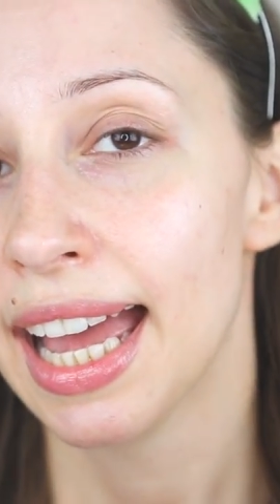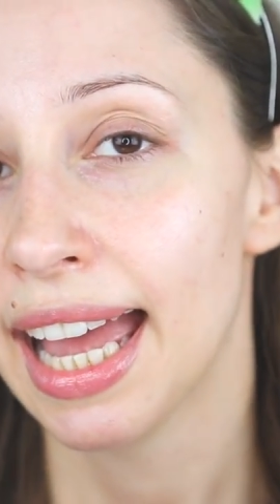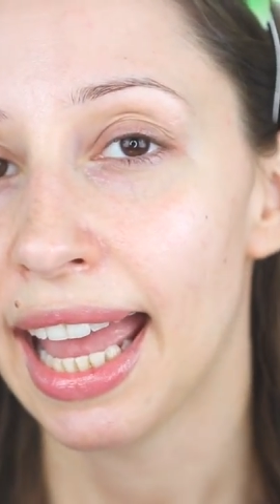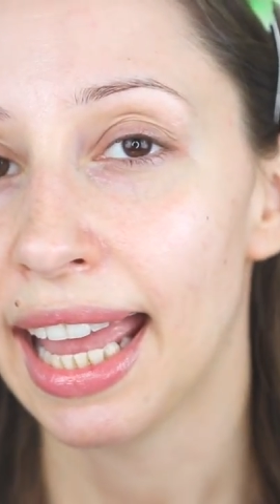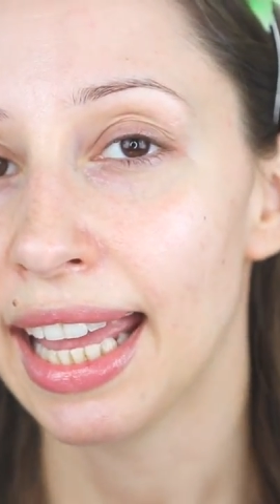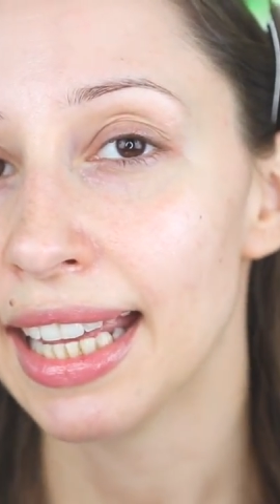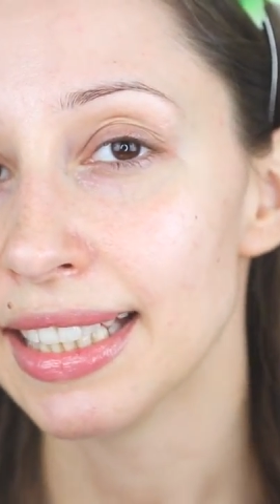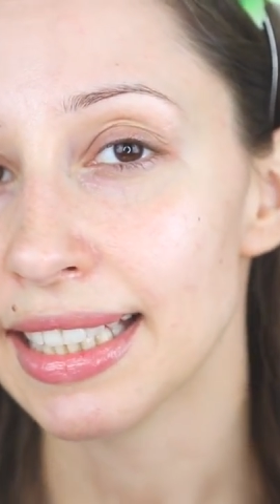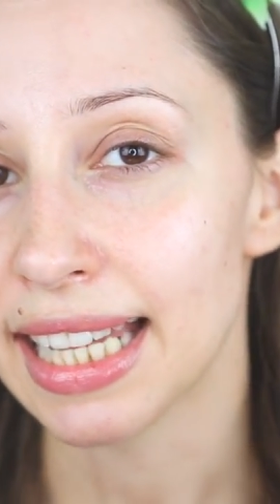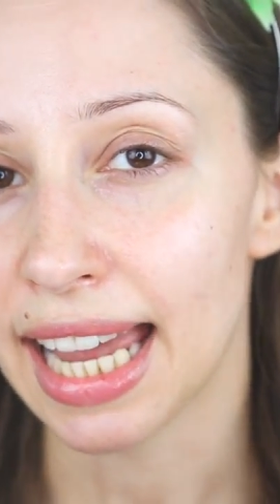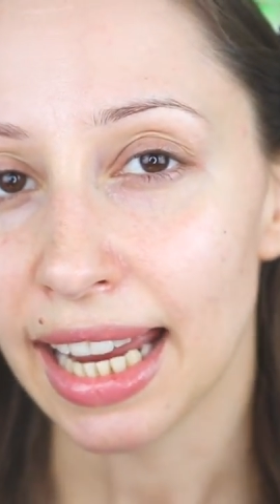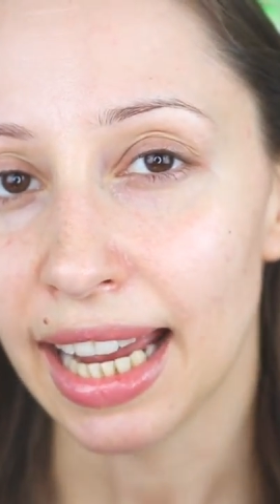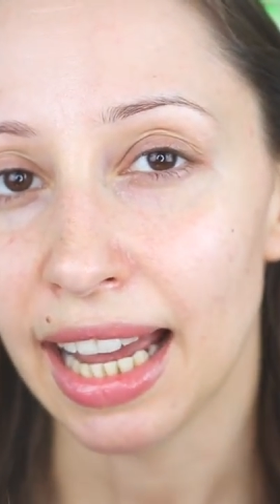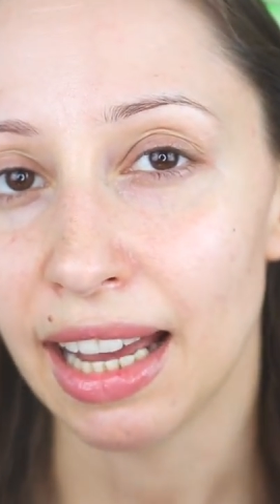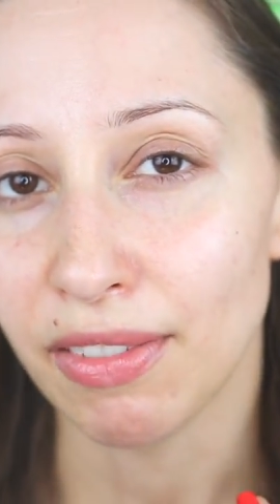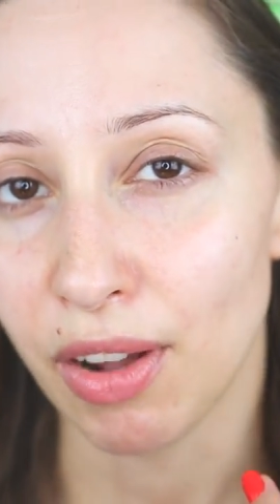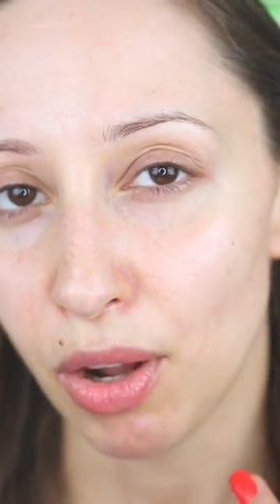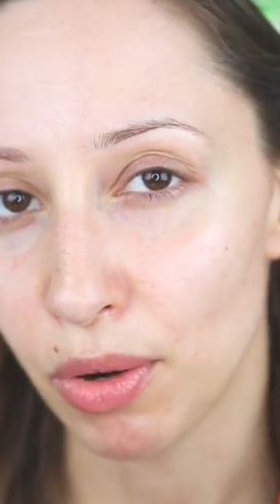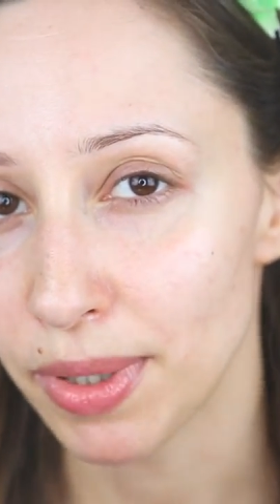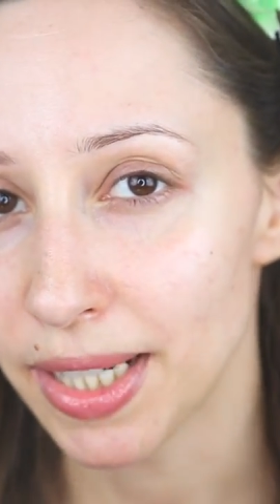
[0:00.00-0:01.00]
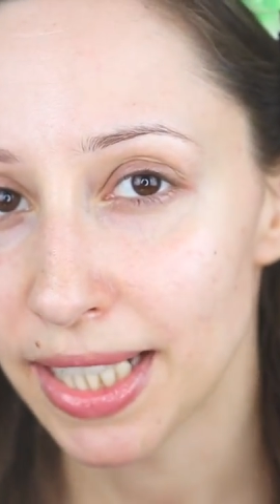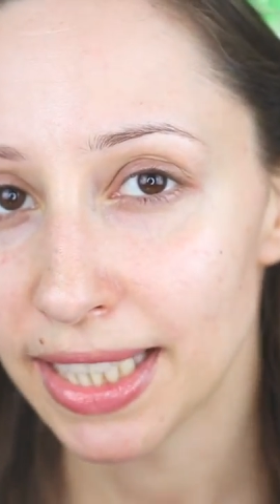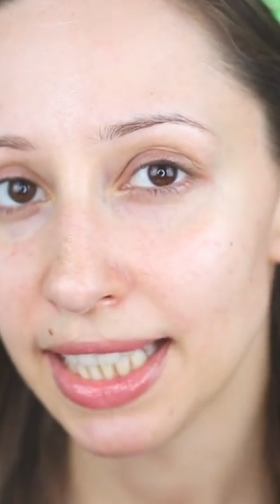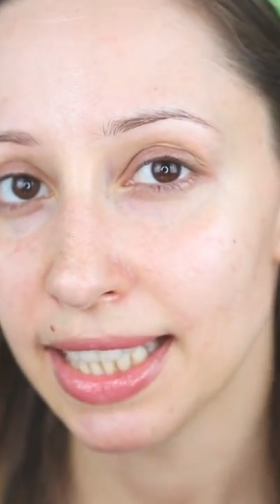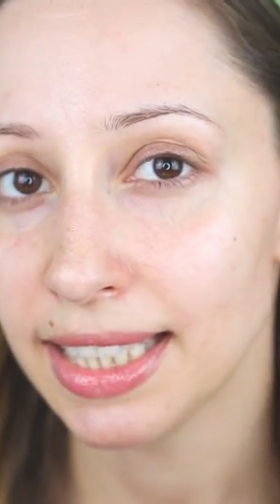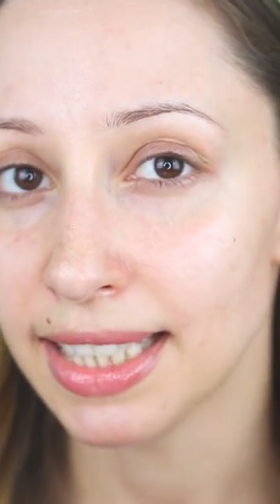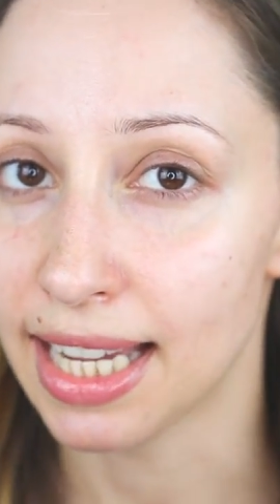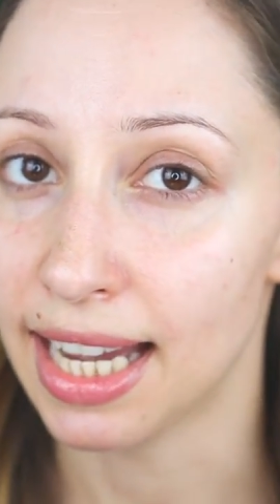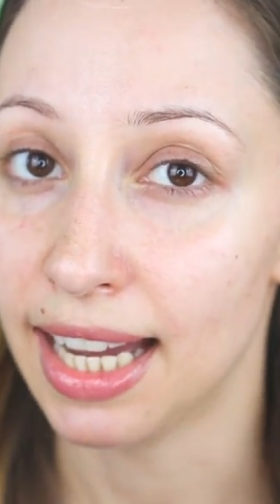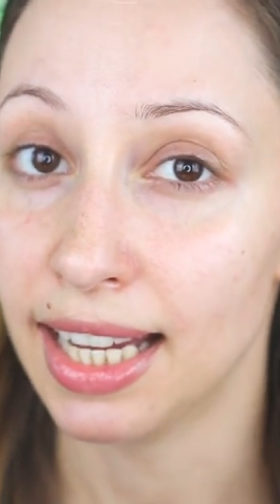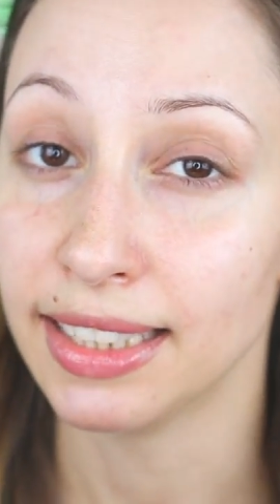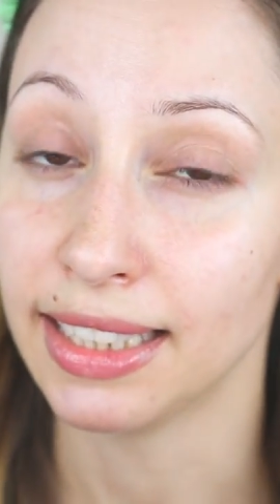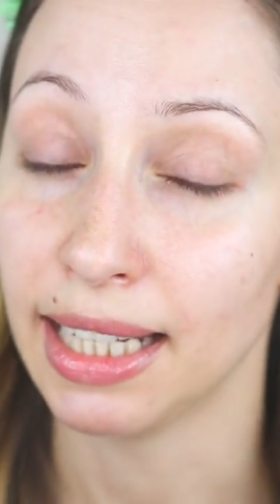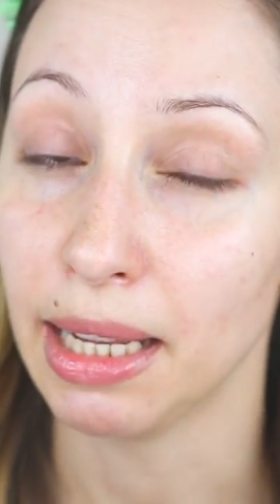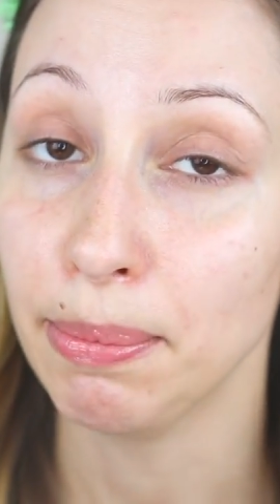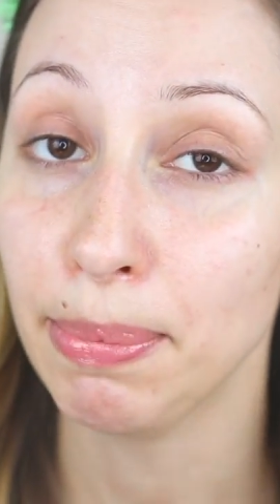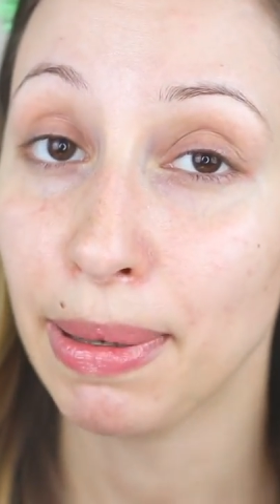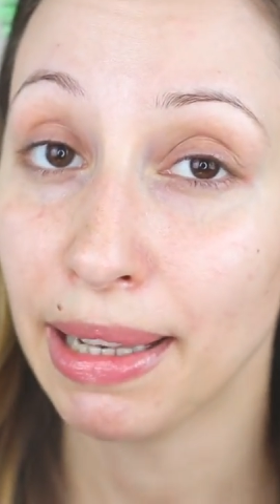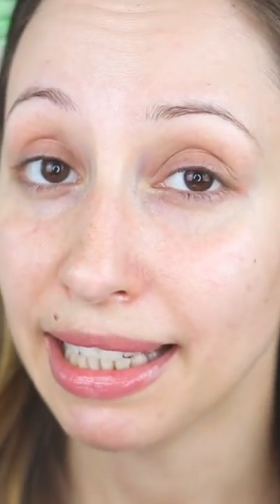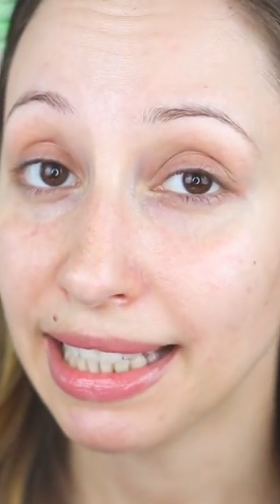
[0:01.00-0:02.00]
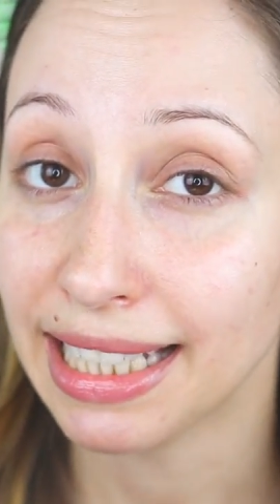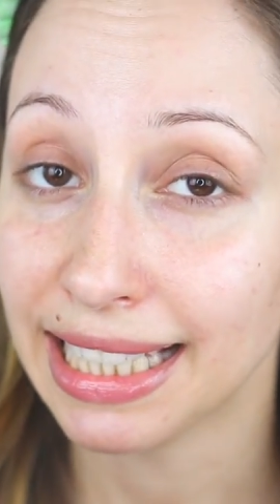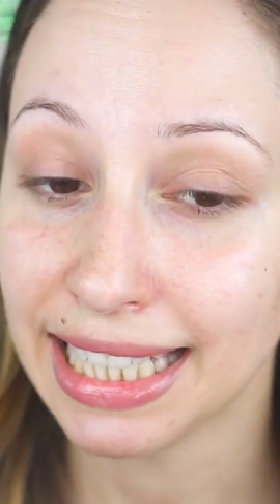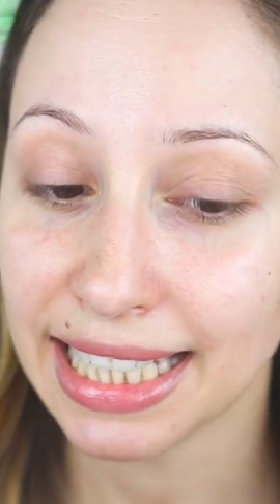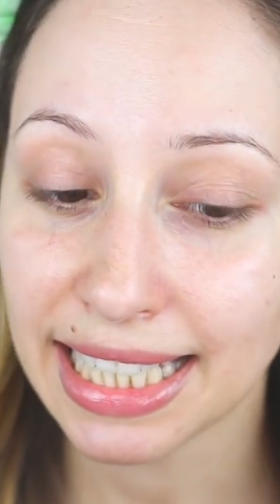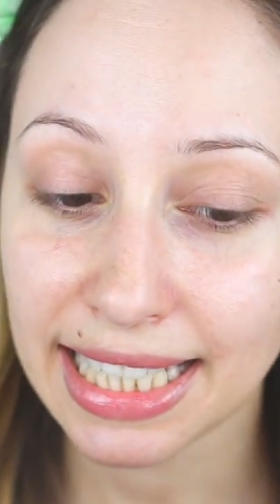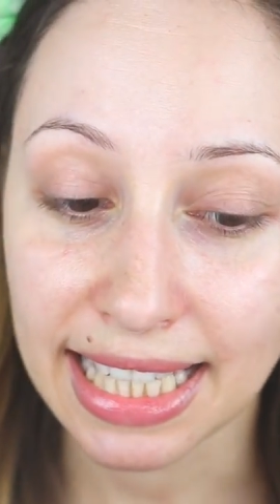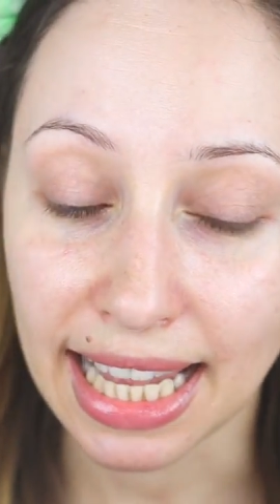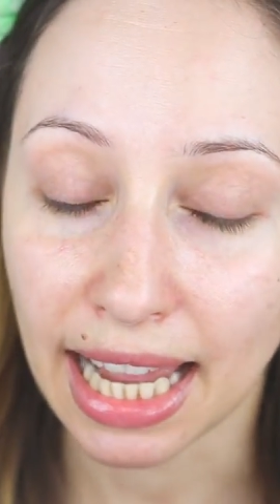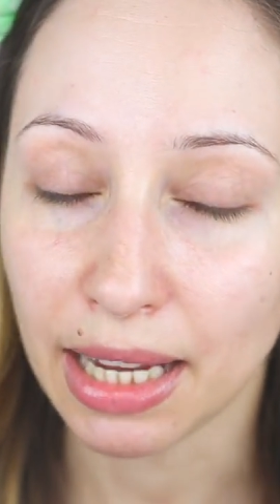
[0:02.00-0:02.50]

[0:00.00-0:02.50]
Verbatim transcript: and I have already done a playlist.